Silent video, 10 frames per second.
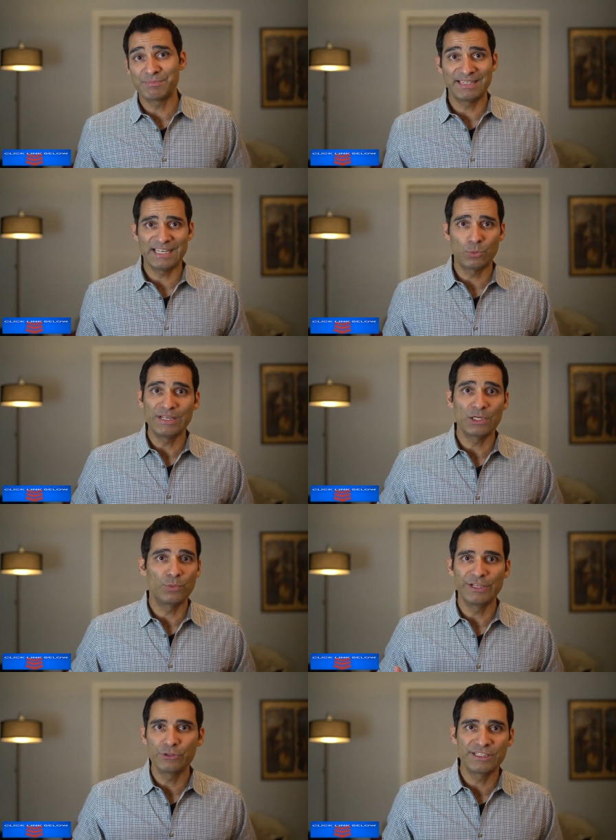but again, we can
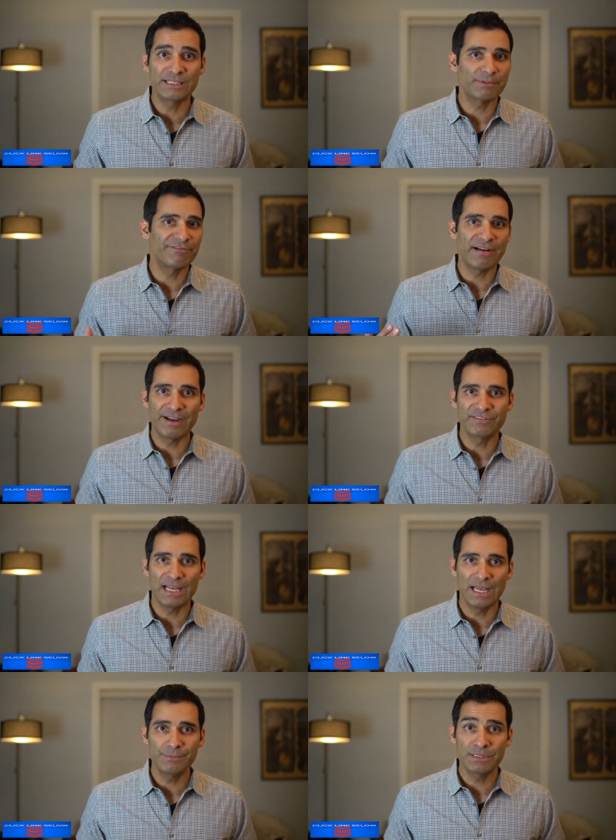reuse these up to five
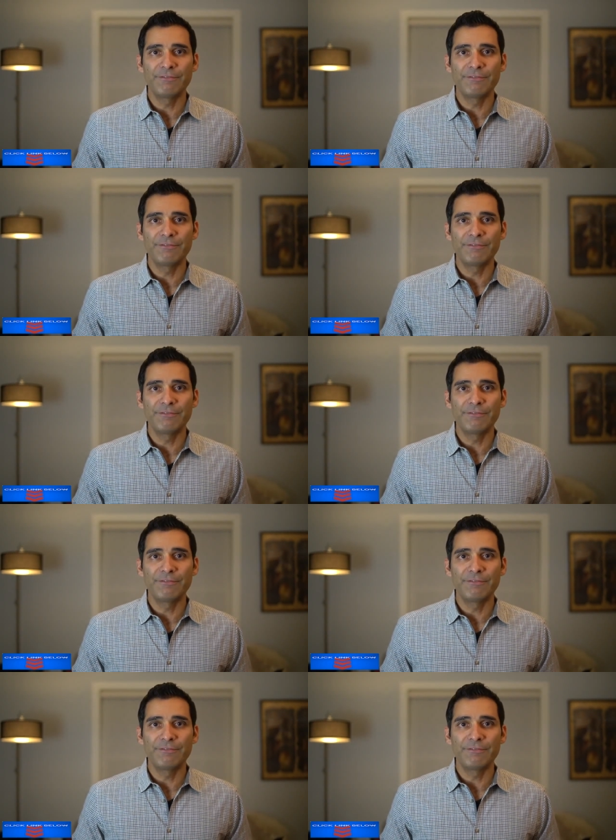times.